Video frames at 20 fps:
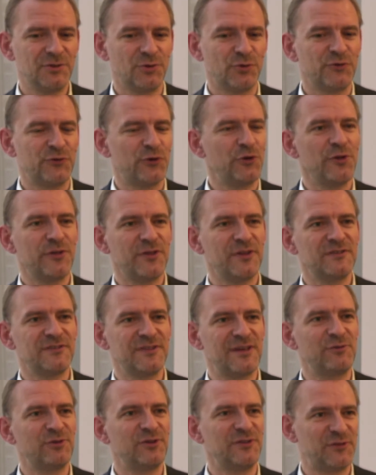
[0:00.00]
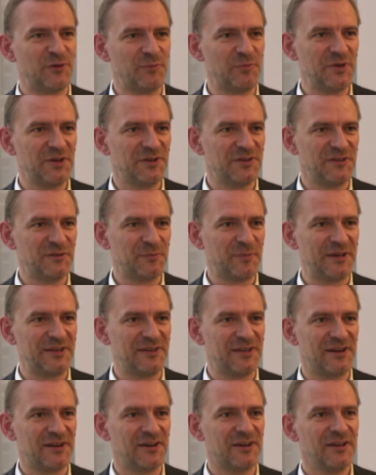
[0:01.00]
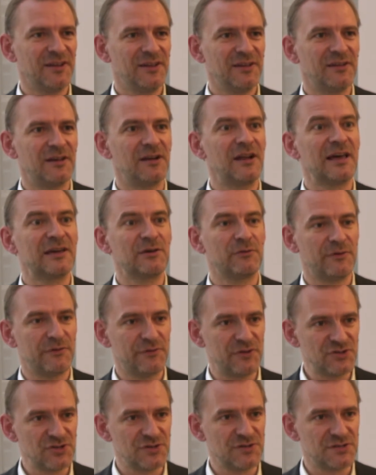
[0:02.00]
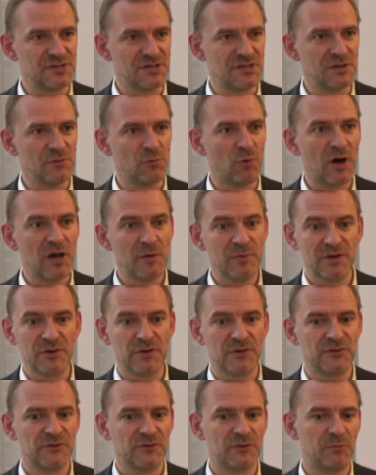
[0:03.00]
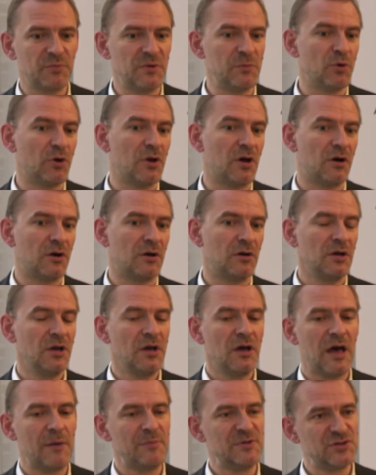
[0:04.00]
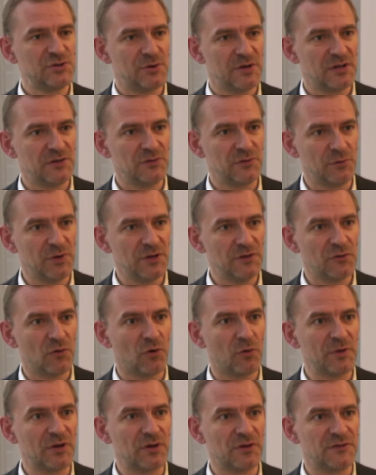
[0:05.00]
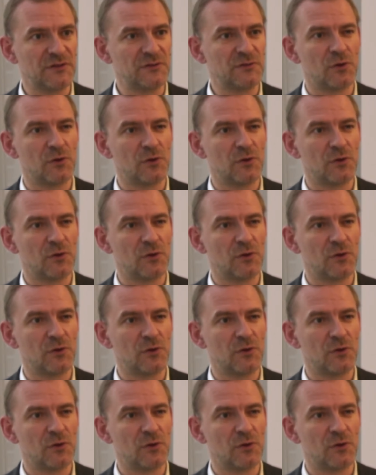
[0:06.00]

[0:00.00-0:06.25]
Certain things never disappear despite their lack of efficiency. Why? Because people are habituated to it, or because it's